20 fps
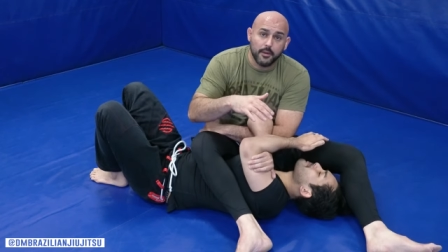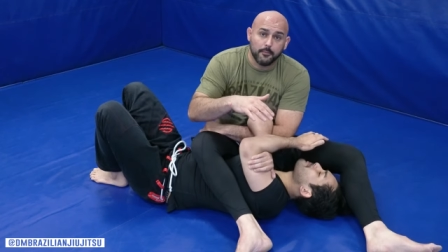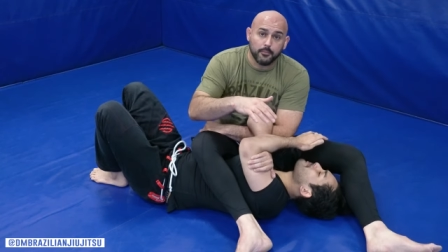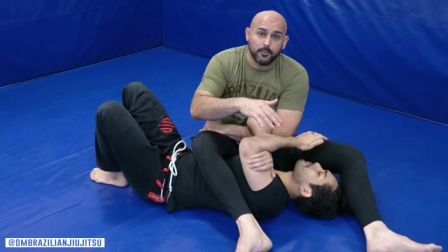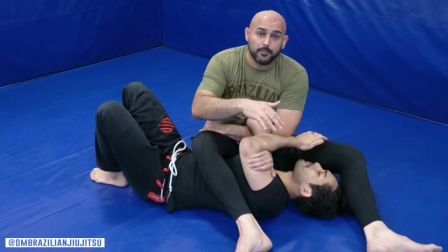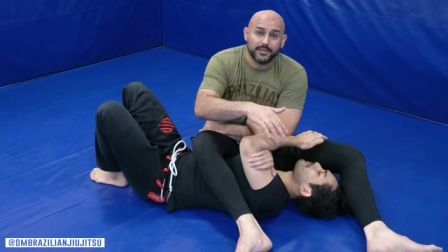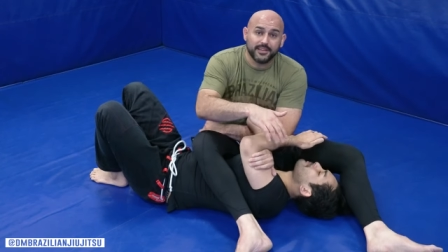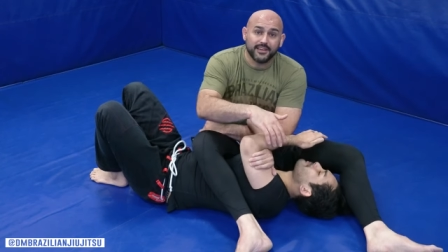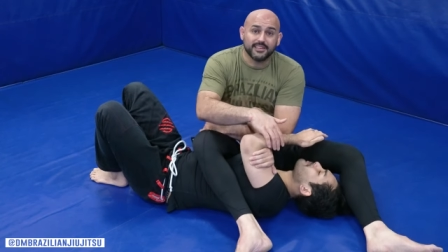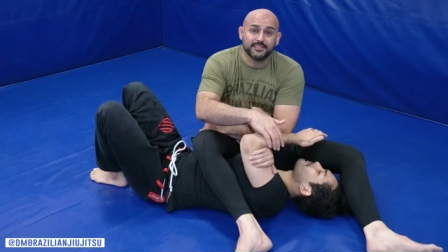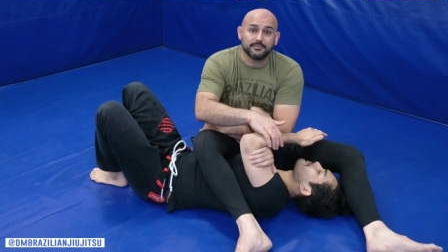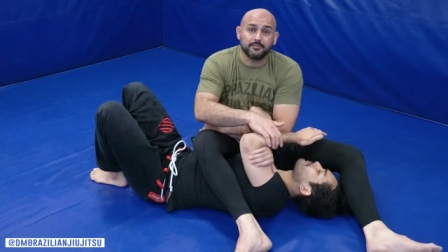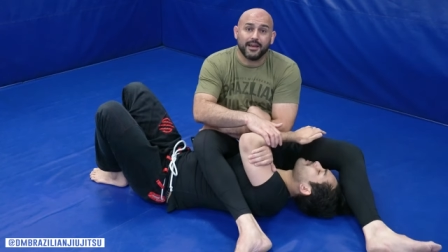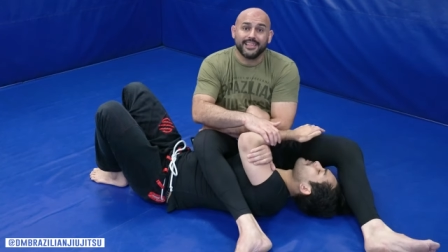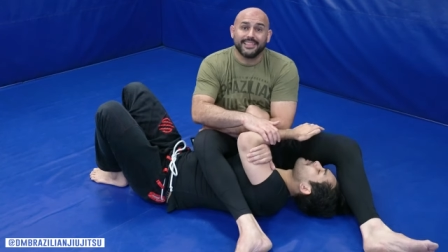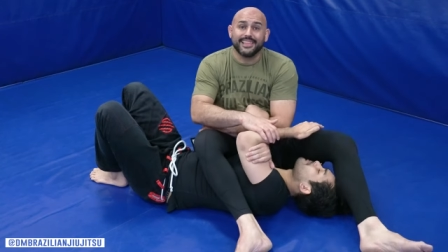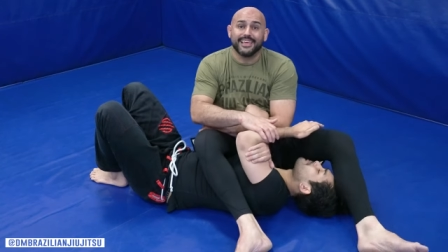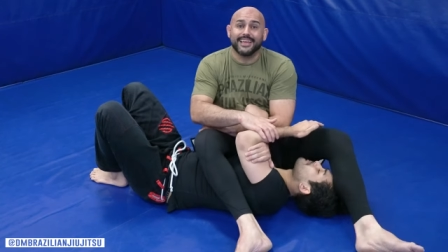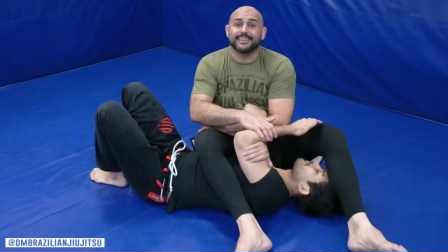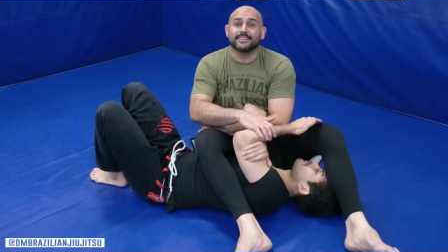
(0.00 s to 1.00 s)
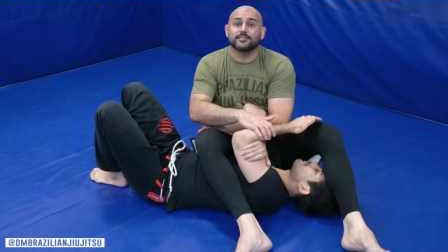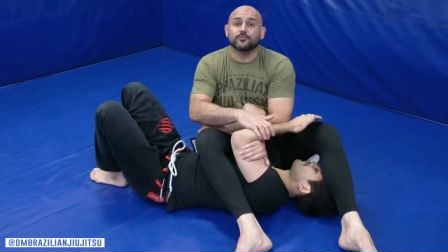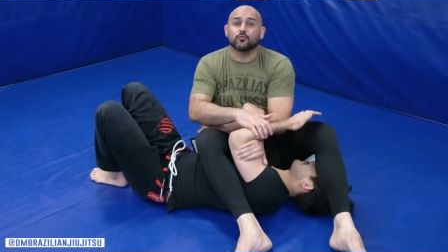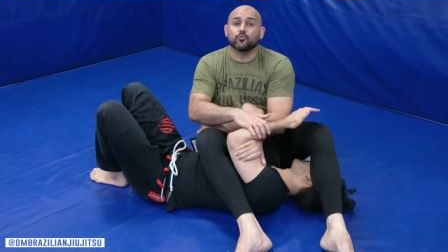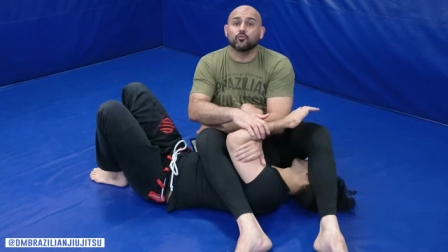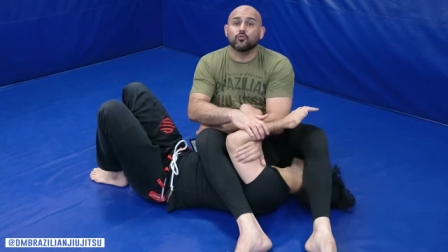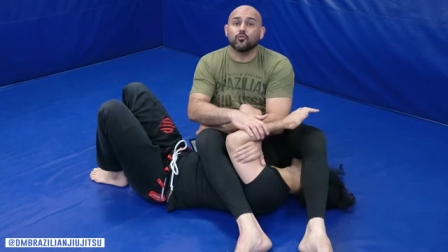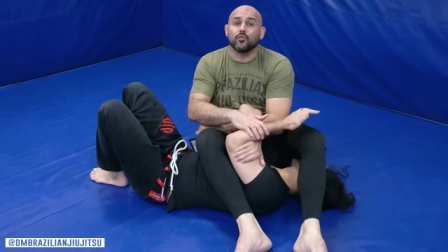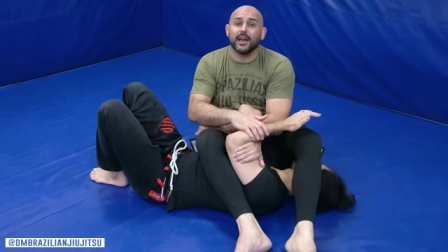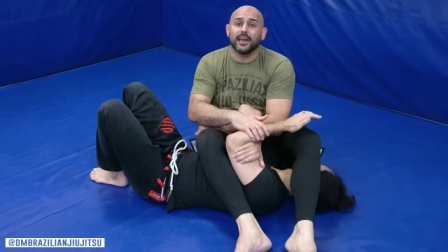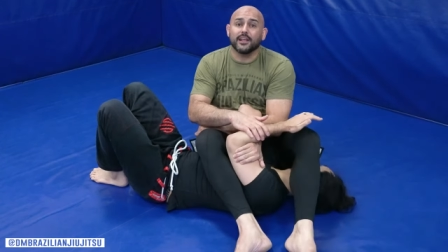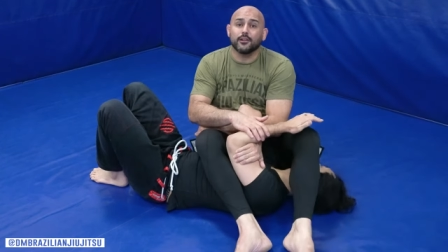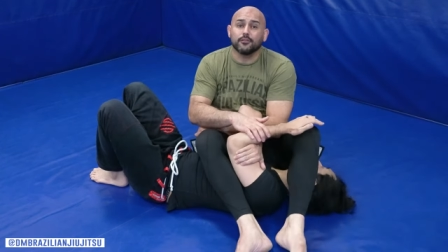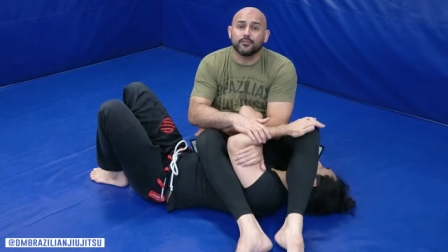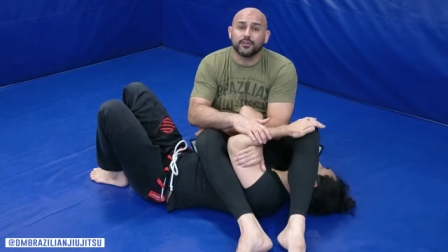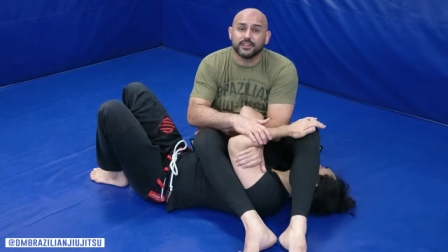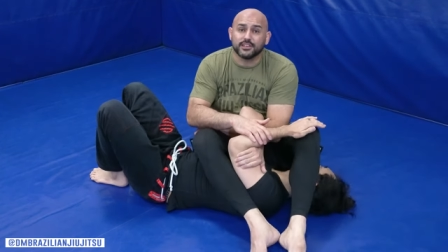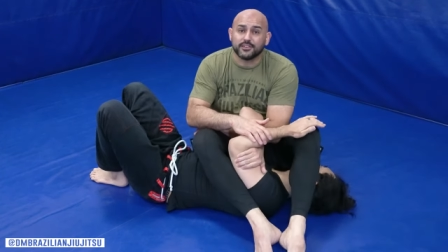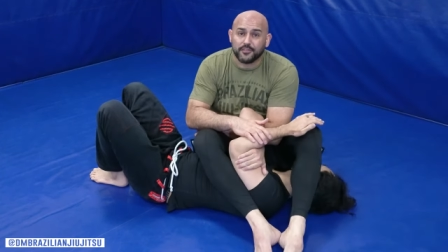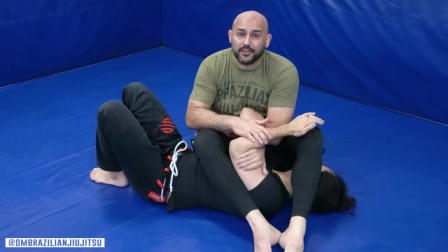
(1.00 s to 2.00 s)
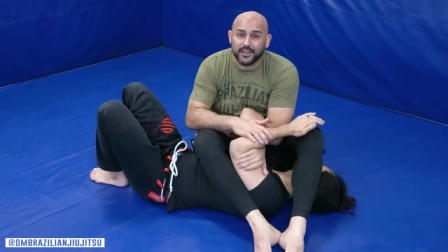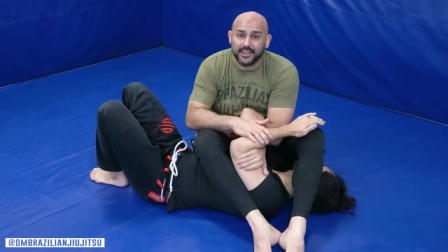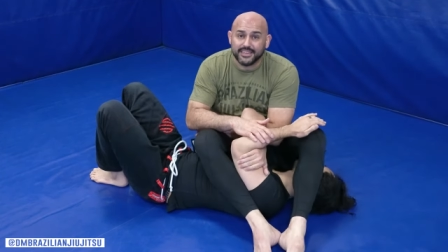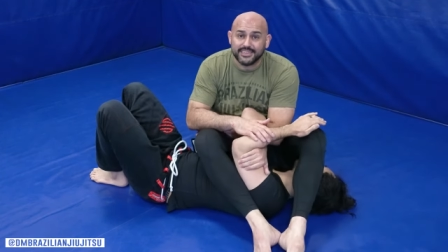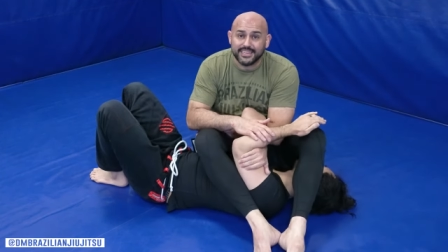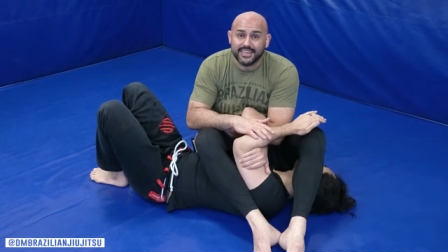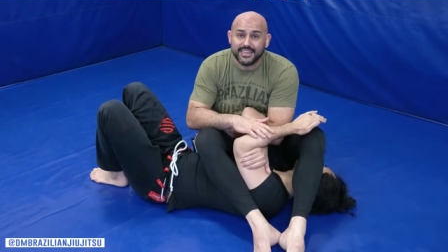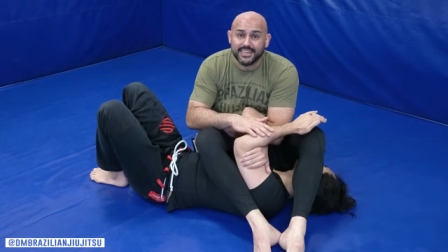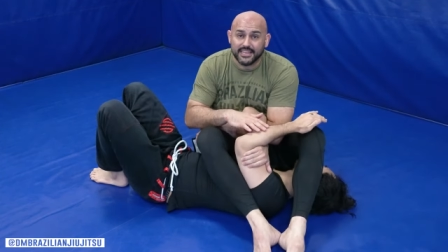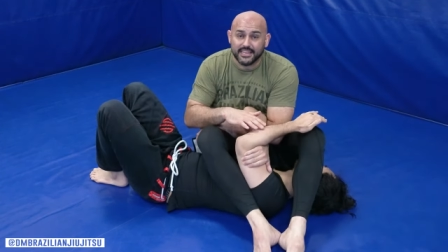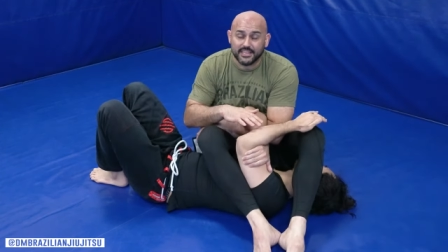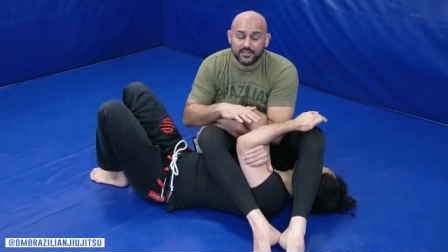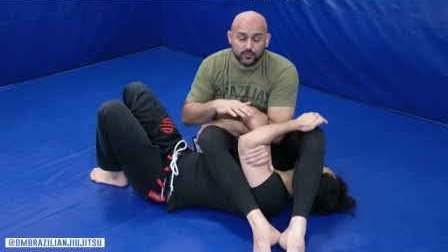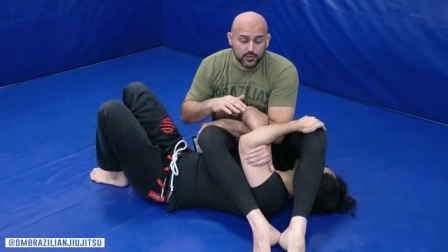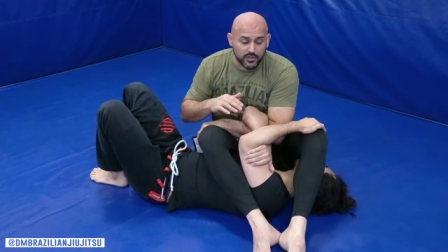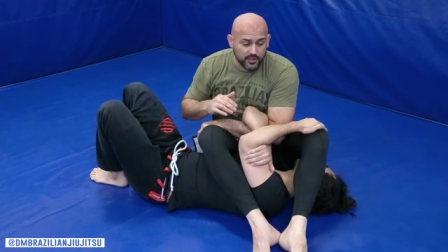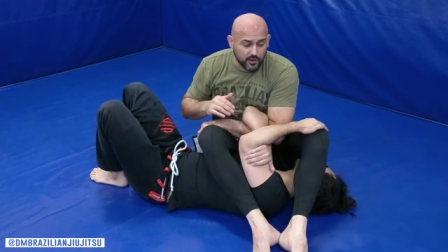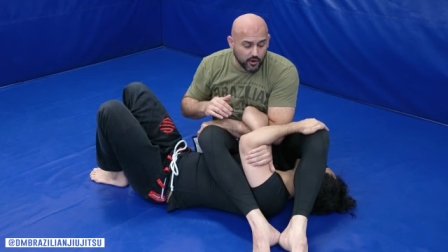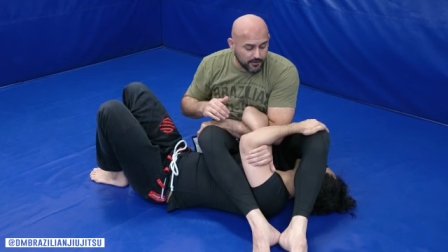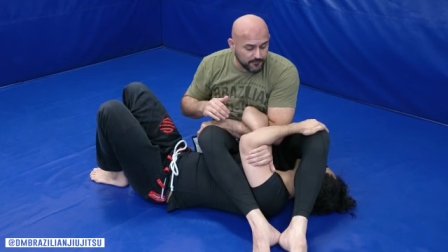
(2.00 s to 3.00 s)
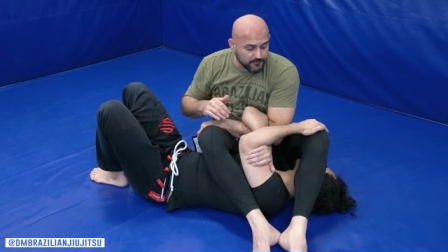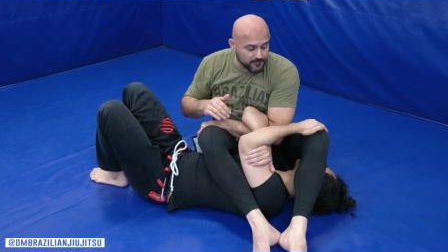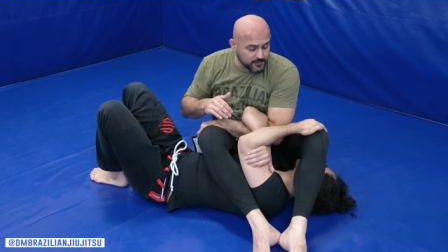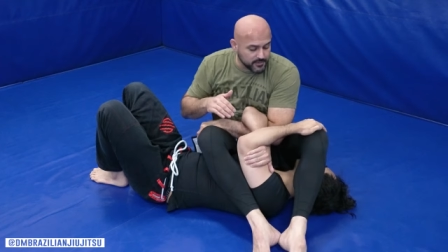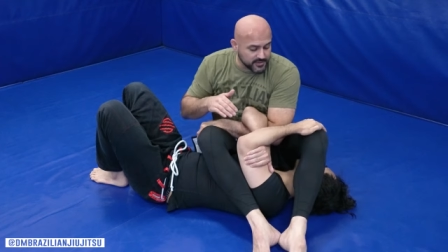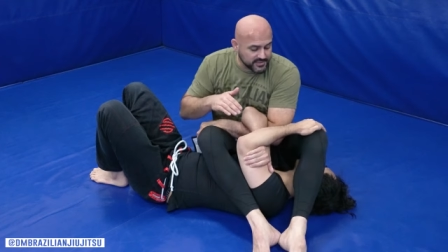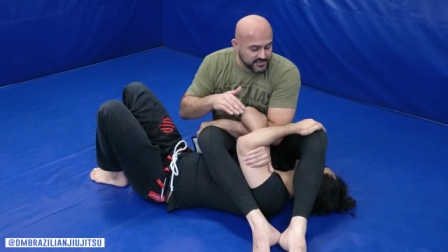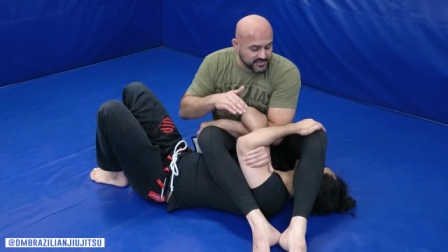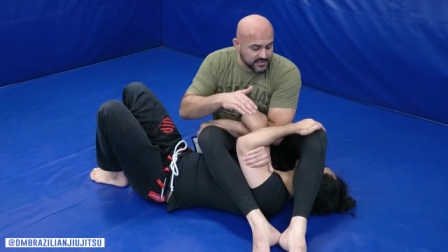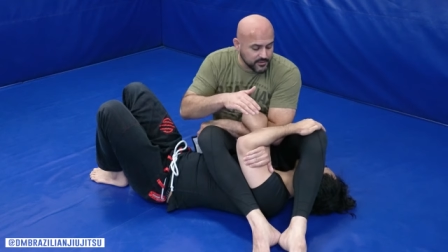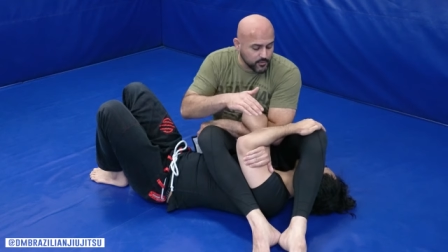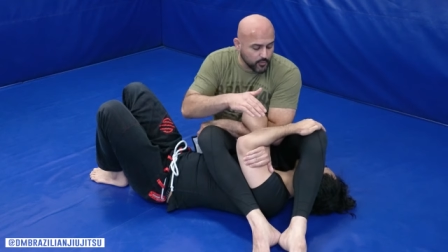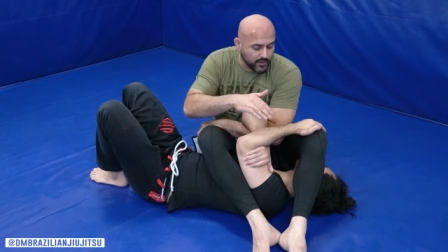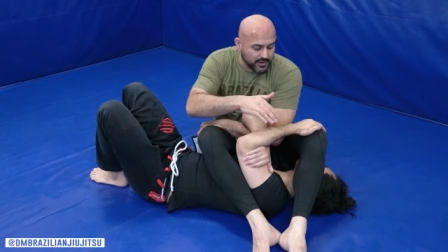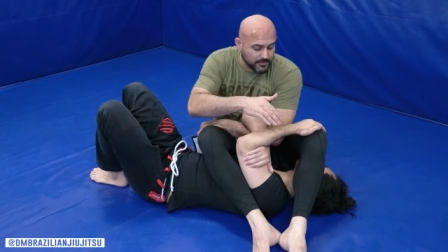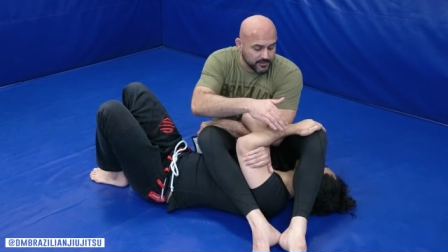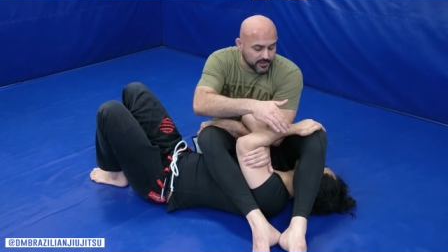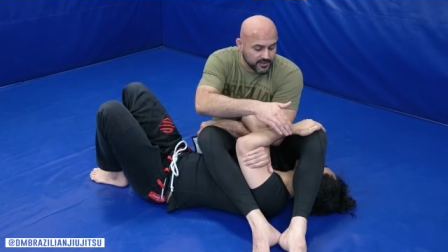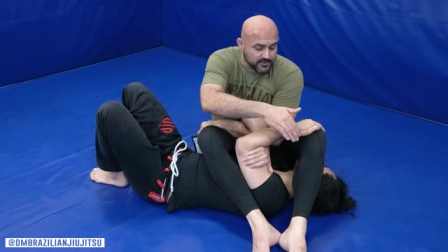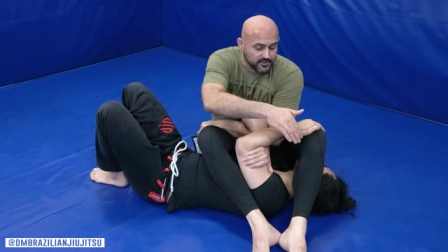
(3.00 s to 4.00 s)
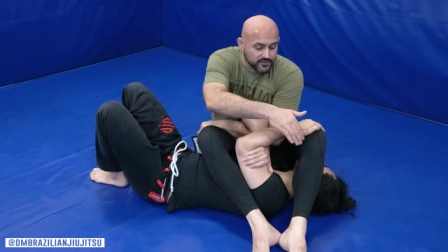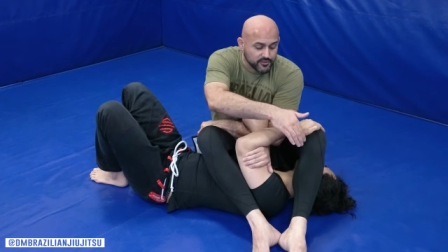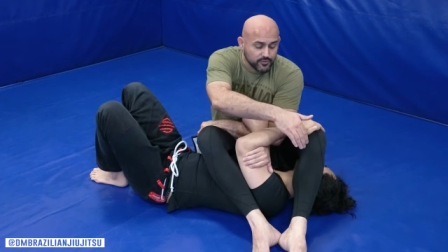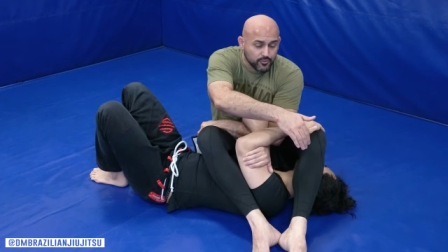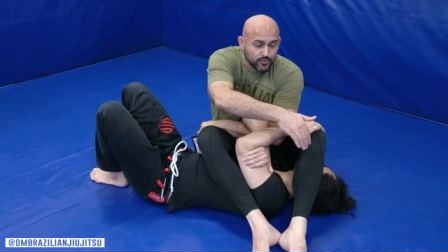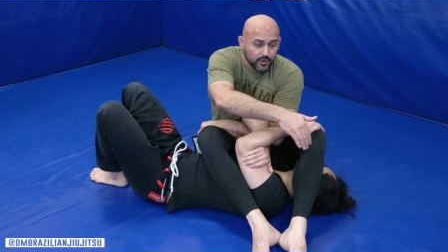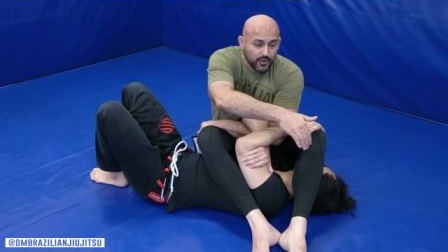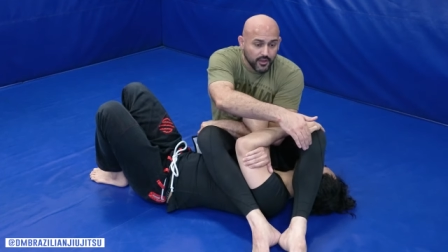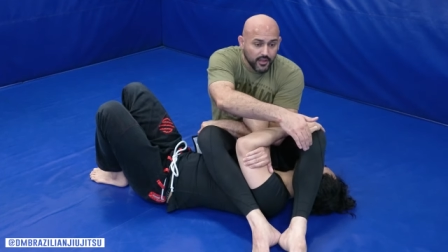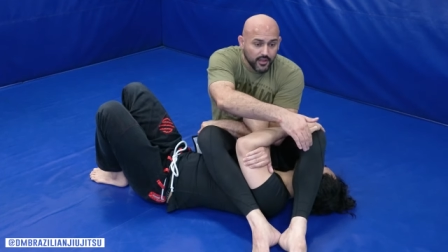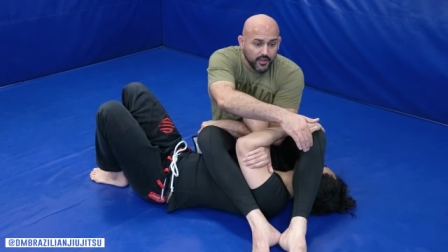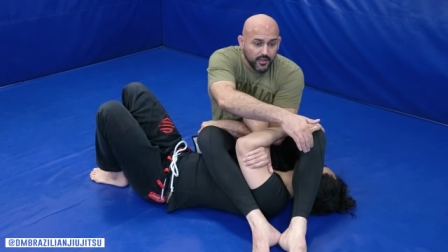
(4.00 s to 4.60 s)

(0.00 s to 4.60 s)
but because my leg is right over his face, it's really hard for him to see when I'm gonna do